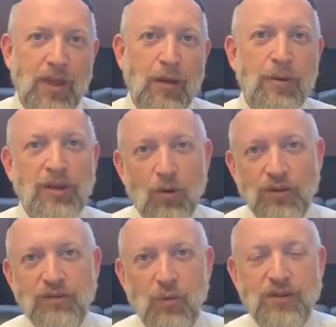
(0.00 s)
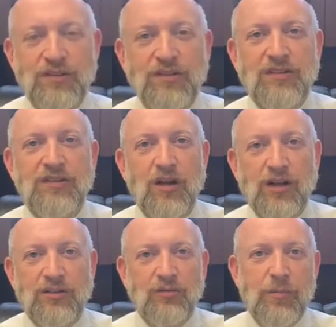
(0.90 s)
But he also wants to see
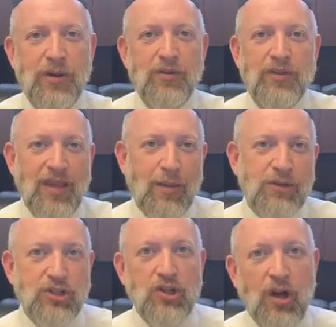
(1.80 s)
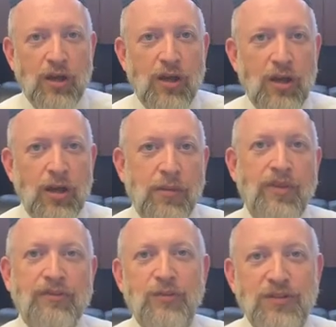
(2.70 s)
us repair the damage done by the
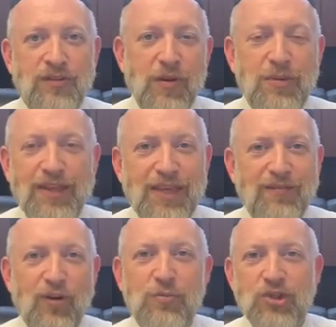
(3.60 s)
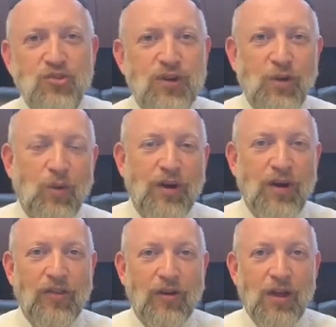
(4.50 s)
students of Rabbi Akiva who mistreated one
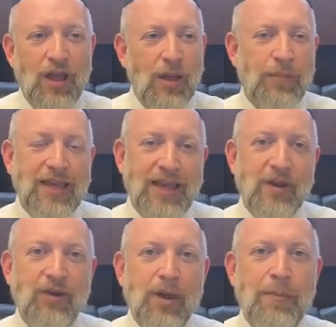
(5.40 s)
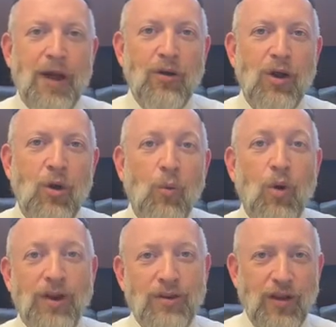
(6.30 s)
another by caring about
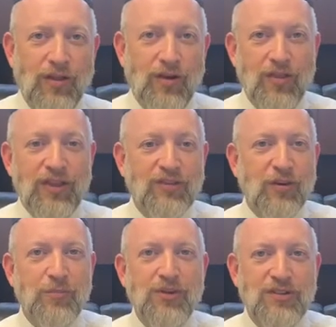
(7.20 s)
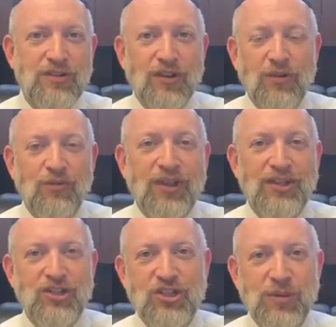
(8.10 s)
one another, the interpersonal
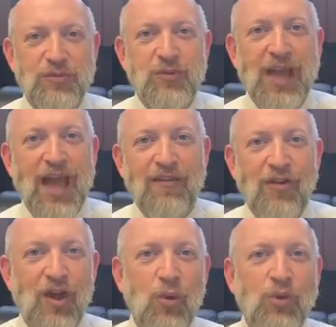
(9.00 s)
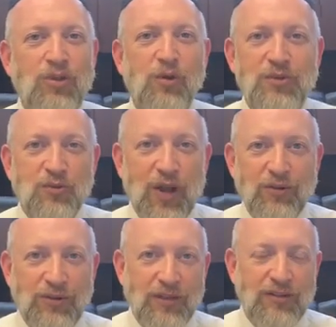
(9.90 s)
relationships we have with those
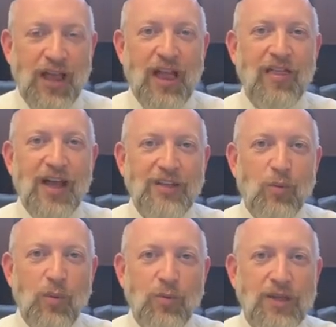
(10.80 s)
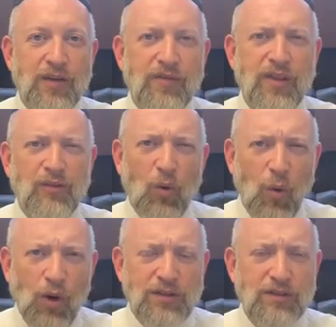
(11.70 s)
around us. That's why we were given this
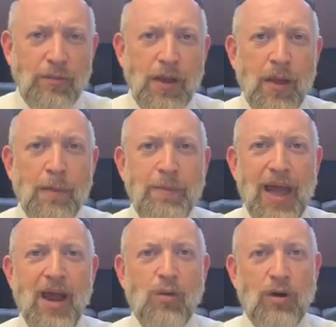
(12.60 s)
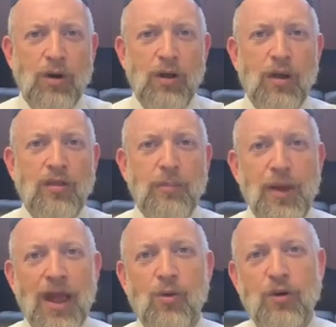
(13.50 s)
awesome power, the
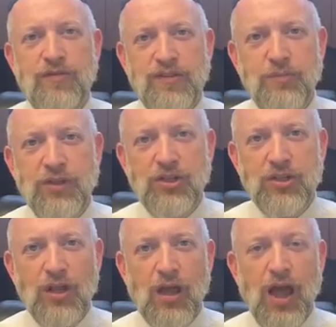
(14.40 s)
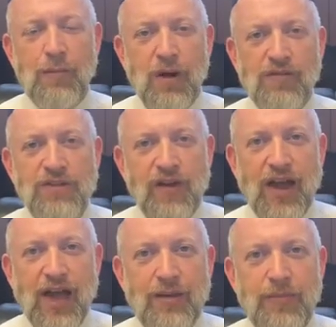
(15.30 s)
power of speech. Hamavos
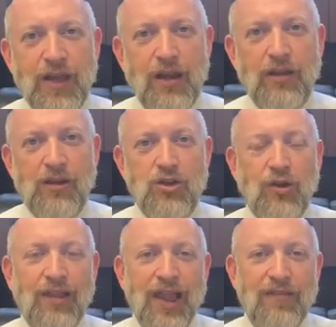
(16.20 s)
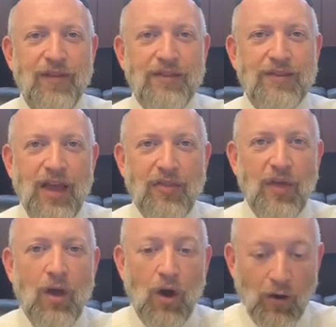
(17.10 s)
v'Chayim b'yad halashon, life and death
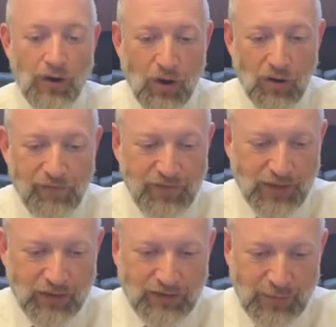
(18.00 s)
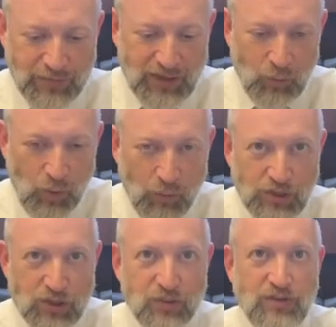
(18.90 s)
are in our fingertips, in what we
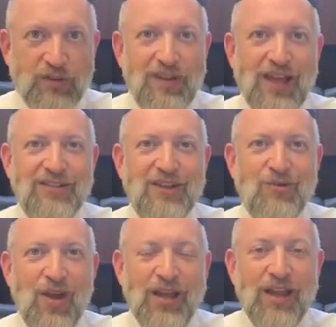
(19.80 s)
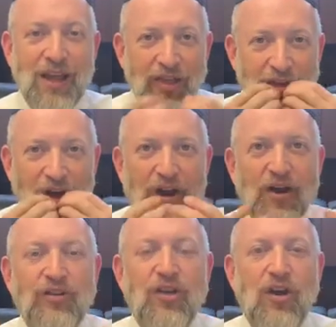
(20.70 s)
choose to text and write. They're on
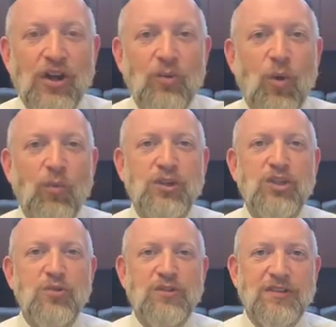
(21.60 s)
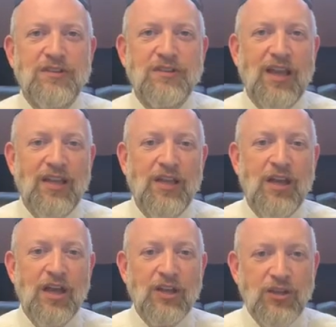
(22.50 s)
our tongue in what we choose to say.
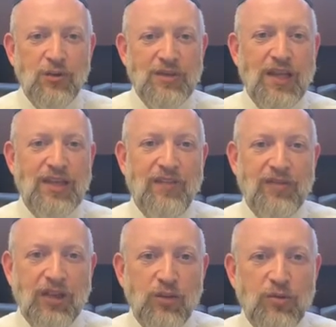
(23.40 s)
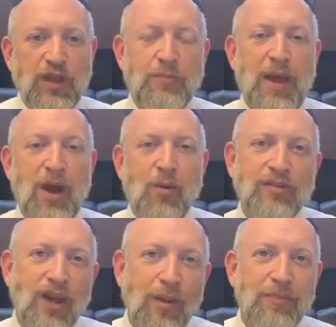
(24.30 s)
Use that gift and use that power
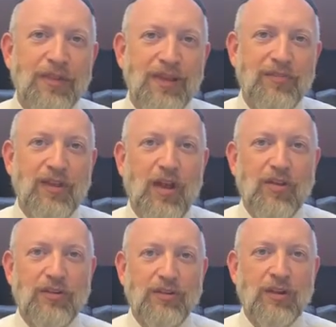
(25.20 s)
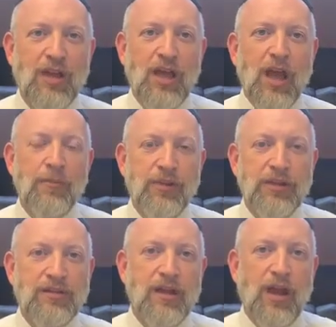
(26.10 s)
to uplift others. And
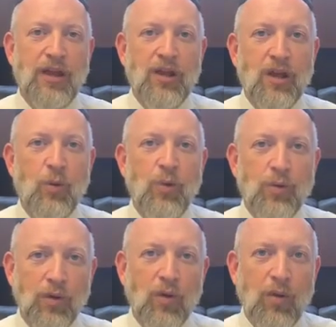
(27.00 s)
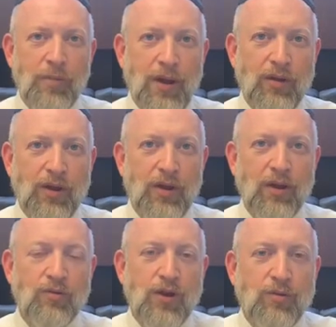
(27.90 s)
please God, we will all merit
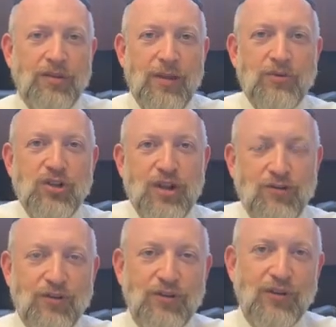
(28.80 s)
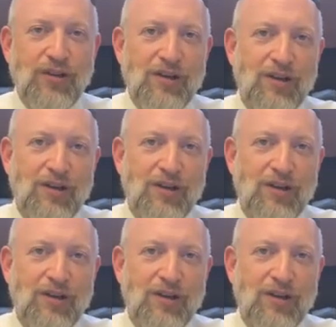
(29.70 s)
great redemption in return.